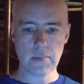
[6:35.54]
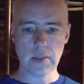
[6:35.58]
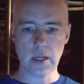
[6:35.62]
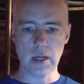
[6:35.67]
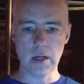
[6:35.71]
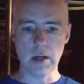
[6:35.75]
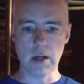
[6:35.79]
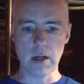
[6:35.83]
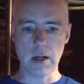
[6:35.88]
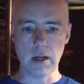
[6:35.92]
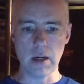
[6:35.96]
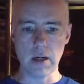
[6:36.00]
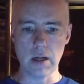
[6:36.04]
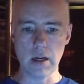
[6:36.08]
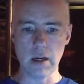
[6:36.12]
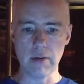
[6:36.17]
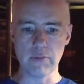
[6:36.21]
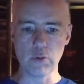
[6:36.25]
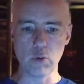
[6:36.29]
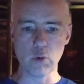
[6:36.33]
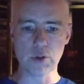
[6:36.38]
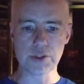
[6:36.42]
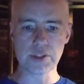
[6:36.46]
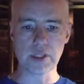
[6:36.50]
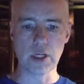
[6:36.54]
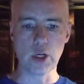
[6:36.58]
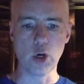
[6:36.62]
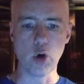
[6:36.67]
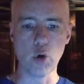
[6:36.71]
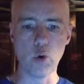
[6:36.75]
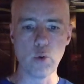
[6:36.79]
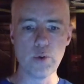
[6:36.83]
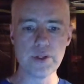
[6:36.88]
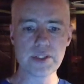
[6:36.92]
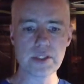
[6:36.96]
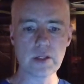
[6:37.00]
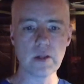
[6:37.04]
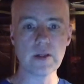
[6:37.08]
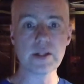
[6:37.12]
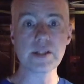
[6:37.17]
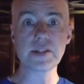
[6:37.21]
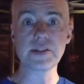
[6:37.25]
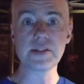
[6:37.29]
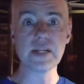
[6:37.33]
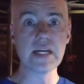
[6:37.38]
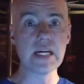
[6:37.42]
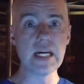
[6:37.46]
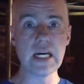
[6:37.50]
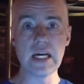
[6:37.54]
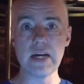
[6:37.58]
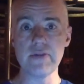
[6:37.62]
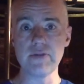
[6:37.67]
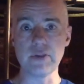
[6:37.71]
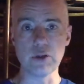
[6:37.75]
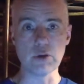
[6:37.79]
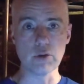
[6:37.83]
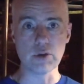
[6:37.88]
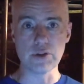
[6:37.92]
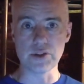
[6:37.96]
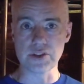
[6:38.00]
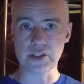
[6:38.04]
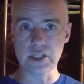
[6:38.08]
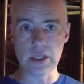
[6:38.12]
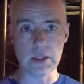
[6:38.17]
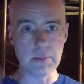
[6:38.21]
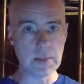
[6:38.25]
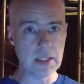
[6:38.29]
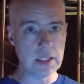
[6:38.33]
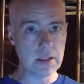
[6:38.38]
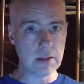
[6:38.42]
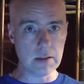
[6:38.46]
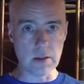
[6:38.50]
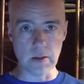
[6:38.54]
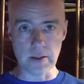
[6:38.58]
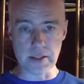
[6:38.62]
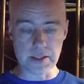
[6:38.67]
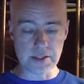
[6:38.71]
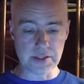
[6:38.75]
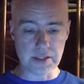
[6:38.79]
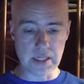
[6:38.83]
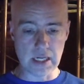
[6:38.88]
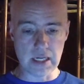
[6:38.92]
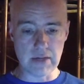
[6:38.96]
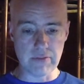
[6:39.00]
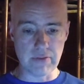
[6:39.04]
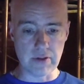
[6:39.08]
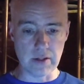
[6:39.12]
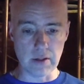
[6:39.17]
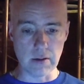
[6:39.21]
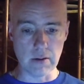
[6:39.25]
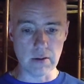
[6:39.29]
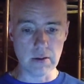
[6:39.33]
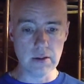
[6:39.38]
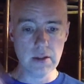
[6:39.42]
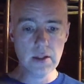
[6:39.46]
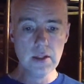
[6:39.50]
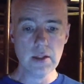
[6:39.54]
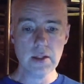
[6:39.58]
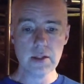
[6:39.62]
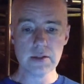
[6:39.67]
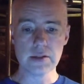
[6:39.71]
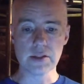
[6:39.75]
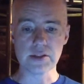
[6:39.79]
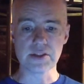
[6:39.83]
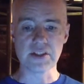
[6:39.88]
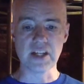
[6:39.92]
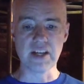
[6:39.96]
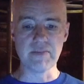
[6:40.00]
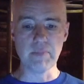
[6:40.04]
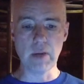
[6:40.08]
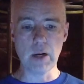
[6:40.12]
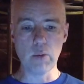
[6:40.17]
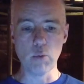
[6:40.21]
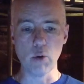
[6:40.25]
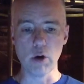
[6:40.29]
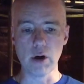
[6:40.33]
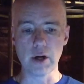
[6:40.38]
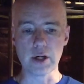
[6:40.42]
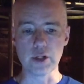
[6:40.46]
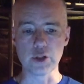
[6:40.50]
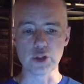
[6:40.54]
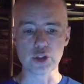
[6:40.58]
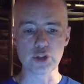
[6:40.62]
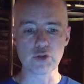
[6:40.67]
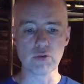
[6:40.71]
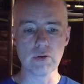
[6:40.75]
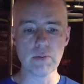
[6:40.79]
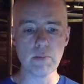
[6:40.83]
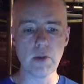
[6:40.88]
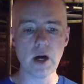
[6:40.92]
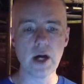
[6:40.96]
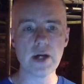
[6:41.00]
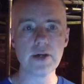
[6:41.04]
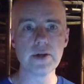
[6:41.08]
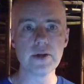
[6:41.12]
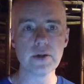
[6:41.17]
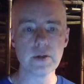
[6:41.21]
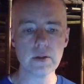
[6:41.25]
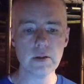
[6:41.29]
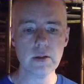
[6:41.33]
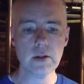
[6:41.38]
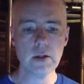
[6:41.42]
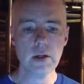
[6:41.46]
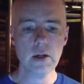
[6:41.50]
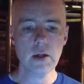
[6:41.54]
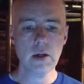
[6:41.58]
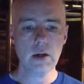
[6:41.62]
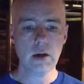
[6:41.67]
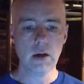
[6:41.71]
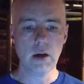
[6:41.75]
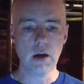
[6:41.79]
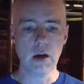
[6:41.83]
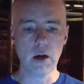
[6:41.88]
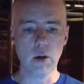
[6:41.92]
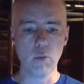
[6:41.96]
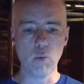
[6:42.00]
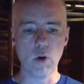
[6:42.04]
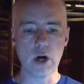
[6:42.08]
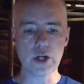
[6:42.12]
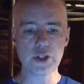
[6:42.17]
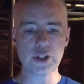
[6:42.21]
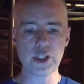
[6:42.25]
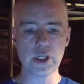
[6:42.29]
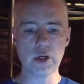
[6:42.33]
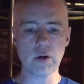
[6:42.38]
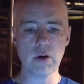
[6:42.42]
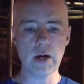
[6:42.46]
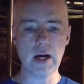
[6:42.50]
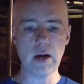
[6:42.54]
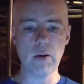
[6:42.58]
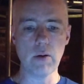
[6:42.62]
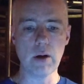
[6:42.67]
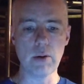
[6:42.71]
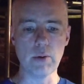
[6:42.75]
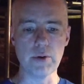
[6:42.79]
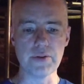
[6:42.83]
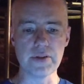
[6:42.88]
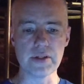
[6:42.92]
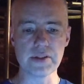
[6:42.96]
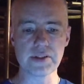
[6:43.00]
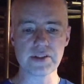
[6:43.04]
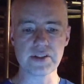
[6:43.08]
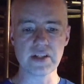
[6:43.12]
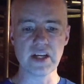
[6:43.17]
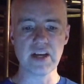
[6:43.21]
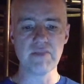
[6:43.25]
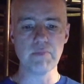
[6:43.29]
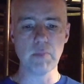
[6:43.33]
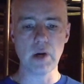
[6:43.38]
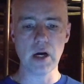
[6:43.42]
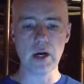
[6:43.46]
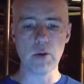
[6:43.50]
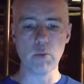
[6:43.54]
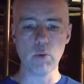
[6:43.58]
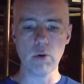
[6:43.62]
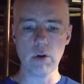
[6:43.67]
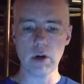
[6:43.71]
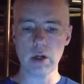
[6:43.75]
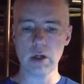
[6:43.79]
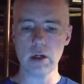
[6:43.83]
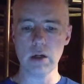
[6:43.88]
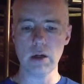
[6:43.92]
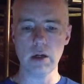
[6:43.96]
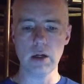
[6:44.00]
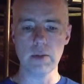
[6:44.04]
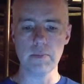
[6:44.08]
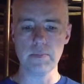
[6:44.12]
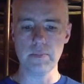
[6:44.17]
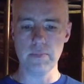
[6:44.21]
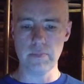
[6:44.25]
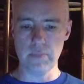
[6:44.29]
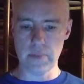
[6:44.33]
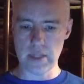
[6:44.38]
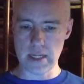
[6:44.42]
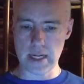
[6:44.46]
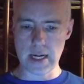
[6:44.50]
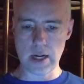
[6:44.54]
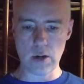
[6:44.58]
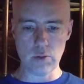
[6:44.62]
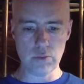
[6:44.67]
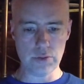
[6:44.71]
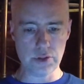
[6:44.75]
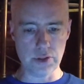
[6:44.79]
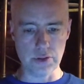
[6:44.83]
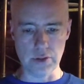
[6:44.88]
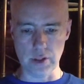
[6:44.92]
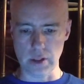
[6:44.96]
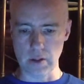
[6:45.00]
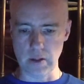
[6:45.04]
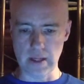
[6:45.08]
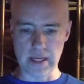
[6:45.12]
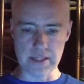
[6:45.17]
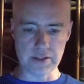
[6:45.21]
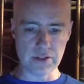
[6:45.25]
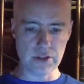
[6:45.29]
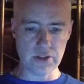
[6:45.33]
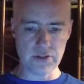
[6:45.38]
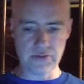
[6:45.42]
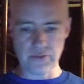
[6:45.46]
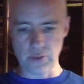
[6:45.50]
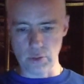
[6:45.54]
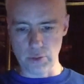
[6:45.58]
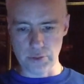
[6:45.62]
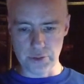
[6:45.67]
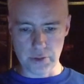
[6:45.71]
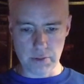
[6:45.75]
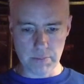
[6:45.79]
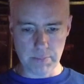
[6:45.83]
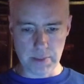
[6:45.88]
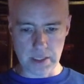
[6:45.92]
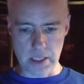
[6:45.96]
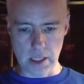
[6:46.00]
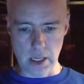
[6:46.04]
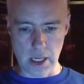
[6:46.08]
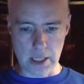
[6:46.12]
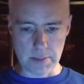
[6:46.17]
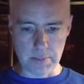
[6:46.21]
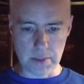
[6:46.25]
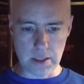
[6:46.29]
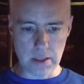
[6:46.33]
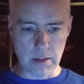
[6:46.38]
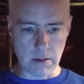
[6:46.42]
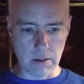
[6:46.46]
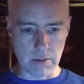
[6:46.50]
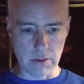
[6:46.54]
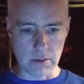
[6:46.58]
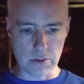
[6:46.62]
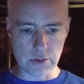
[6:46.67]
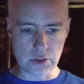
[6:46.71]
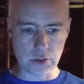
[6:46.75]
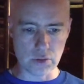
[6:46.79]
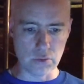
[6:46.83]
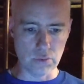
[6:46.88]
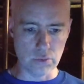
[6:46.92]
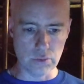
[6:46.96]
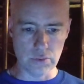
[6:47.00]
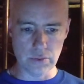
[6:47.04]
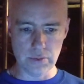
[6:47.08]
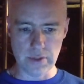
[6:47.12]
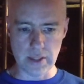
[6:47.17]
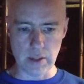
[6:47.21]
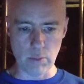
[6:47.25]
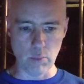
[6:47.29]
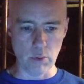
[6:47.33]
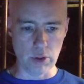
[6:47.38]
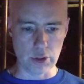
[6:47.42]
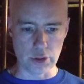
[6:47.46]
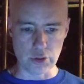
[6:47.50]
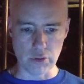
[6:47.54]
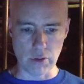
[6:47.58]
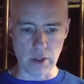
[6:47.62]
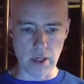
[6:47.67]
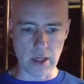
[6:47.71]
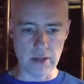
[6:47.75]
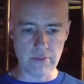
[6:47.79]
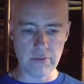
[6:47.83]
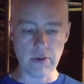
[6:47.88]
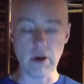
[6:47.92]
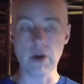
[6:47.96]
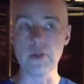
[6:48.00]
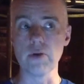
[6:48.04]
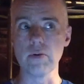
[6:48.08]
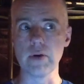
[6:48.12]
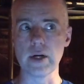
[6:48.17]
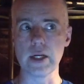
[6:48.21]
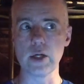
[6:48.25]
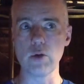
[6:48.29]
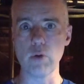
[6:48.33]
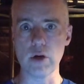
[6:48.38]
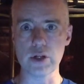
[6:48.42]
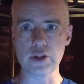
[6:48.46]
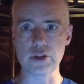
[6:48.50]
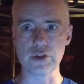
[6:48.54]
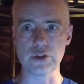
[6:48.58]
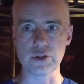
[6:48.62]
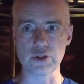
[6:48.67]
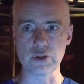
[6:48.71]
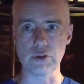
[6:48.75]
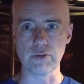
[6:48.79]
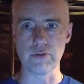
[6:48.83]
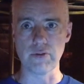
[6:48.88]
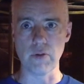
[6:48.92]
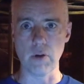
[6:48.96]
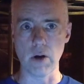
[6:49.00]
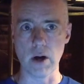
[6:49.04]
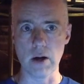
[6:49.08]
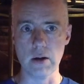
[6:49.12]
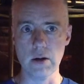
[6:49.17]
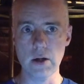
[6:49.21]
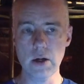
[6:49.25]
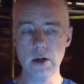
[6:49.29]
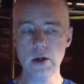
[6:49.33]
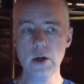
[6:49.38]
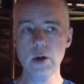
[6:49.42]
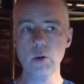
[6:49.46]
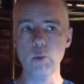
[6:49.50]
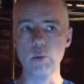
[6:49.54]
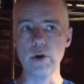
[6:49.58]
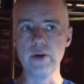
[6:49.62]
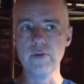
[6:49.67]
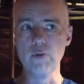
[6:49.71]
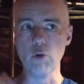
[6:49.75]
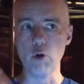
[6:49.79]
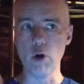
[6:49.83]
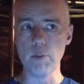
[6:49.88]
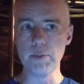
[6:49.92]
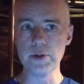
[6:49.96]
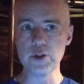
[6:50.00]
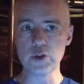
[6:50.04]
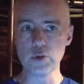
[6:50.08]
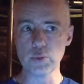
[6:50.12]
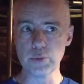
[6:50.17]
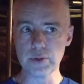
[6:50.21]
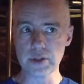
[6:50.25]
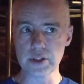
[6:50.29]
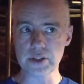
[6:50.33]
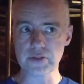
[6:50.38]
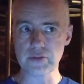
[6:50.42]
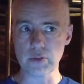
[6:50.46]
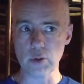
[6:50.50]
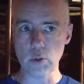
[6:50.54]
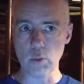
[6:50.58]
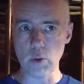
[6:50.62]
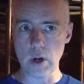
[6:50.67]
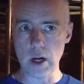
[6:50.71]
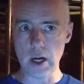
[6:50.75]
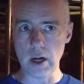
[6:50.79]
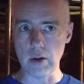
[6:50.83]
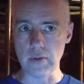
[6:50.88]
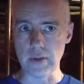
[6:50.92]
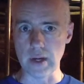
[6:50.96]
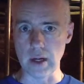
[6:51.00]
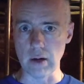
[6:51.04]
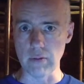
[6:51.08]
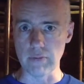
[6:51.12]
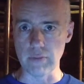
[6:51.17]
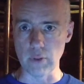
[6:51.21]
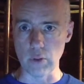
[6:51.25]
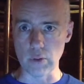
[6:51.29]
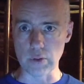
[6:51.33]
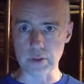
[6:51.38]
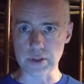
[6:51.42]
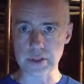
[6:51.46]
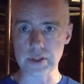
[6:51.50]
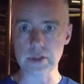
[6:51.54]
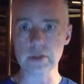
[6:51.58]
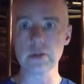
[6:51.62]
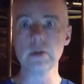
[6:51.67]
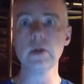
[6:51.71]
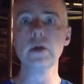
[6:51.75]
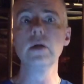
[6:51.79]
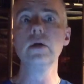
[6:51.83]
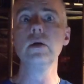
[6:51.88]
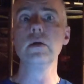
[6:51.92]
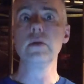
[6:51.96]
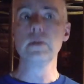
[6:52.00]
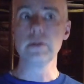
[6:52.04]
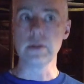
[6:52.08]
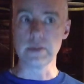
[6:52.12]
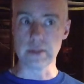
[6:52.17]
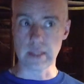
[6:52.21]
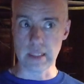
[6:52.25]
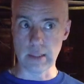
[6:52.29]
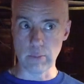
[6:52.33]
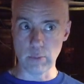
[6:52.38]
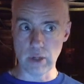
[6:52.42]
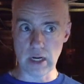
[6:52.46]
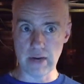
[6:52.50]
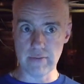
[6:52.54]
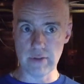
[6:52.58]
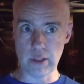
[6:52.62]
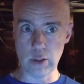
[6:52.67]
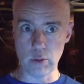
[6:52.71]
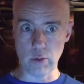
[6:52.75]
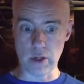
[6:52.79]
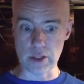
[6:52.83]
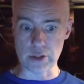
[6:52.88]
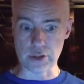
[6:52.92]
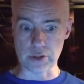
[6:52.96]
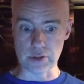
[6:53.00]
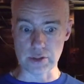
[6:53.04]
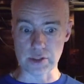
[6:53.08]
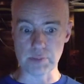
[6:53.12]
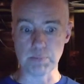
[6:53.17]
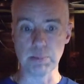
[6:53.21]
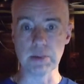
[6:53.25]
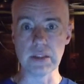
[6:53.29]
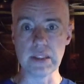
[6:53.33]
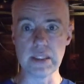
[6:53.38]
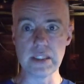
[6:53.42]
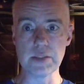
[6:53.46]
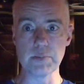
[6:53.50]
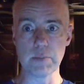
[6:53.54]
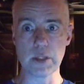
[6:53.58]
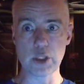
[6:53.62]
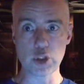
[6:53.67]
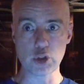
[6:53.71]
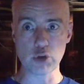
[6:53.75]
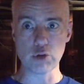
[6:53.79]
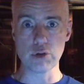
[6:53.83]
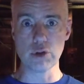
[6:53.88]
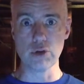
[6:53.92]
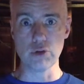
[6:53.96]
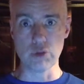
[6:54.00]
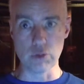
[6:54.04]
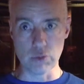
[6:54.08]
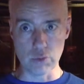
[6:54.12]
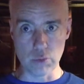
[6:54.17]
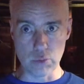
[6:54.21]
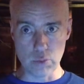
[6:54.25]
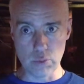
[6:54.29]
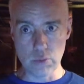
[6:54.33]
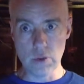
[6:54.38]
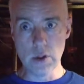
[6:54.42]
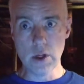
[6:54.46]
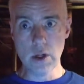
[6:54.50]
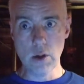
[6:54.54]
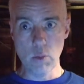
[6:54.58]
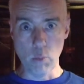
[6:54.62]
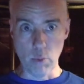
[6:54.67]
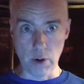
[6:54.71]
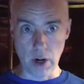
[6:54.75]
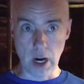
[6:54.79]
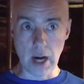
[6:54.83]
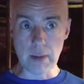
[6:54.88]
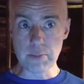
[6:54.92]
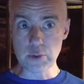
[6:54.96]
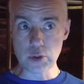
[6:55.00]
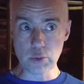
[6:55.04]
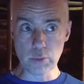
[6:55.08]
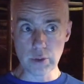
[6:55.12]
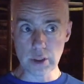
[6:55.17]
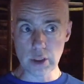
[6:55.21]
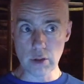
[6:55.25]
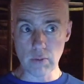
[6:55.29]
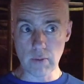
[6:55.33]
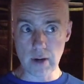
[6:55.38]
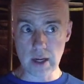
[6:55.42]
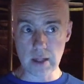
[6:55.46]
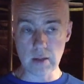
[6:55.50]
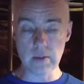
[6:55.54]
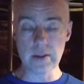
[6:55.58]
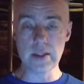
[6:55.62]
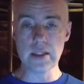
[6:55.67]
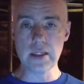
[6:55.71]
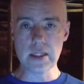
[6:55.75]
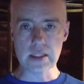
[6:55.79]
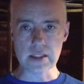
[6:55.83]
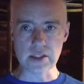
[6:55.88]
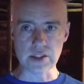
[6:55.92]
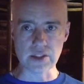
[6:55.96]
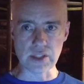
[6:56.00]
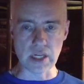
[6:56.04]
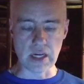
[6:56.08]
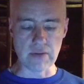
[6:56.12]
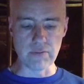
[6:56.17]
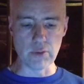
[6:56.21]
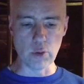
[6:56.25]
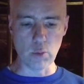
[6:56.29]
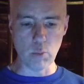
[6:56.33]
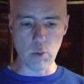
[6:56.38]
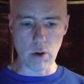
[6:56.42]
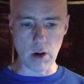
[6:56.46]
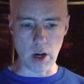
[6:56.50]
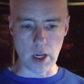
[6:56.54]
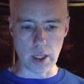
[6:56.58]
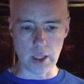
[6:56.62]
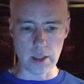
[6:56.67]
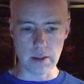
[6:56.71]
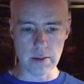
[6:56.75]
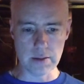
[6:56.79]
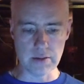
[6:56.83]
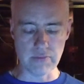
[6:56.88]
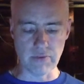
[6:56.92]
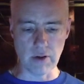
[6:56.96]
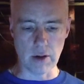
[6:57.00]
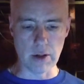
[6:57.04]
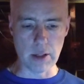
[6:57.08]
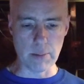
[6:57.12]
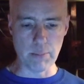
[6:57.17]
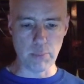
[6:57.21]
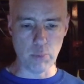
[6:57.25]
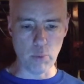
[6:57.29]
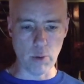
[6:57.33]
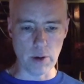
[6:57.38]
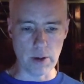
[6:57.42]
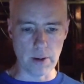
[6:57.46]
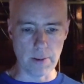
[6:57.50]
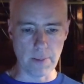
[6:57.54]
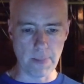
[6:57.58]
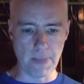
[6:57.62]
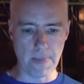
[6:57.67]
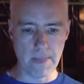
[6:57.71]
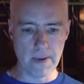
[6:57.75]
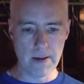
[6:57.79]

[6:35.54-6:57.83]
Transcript: Of course, I always click save. You can see me click save here to save my work. And just a reminder, watch here how I will then save my work up now to the classes folder behind me on our school network drive. Are there any questions so far? We've all been doing this for a while now, folks. Does anyone have any questions? Please make sure you do what I'm doing correctly. Save your work. It's very important.